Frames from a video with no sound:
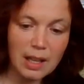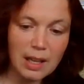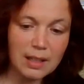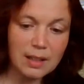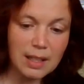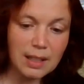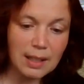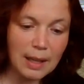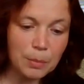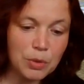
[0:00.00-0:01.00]
And I think it can
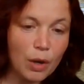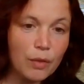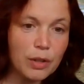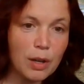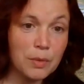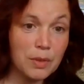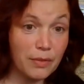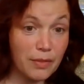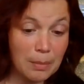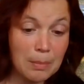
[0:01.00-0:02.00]
help to overcome the
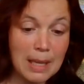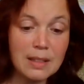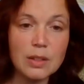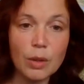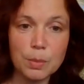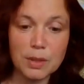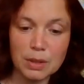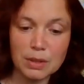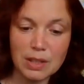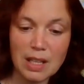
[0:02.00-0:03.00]
fragmented
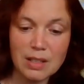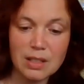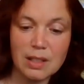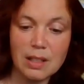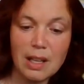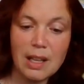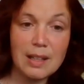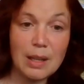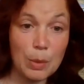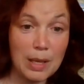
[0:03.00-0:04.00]
optimization
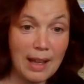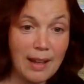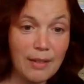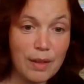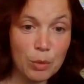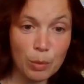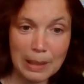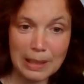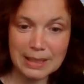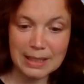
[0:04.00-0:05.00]
that we have in
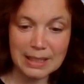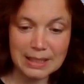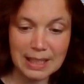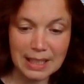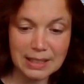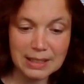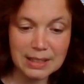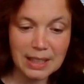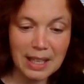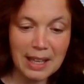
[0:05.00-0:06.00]
mobility these days.
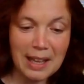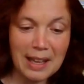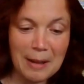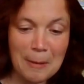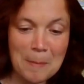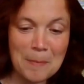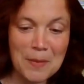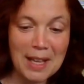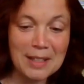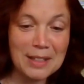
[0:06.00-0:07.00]

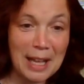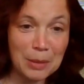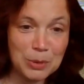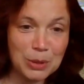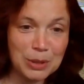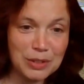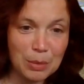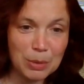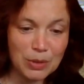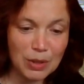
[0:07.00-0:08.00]
and help to
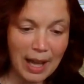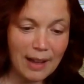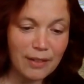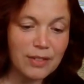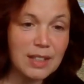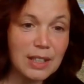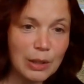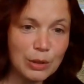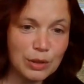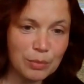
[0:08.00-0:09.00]
contribute to have an
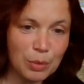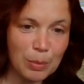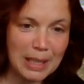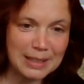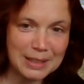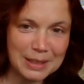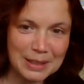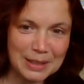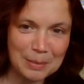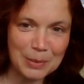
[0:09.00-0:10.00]
inclusive mobility
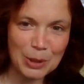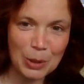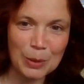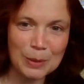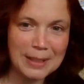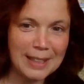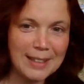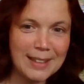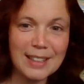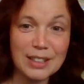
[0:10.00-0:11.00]
system. So I
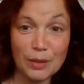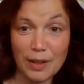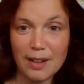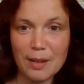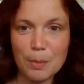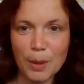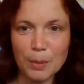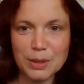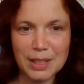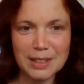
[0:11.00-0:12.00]
think it's a very
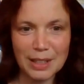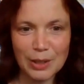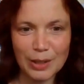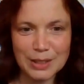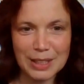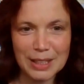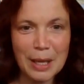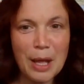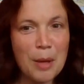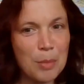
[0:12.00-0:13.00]
promising technology,
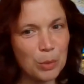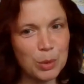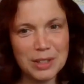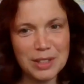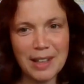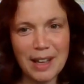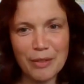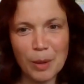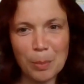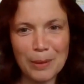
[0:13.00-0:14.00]
but we still have a
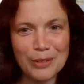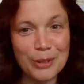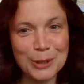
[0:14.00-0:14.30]
couple of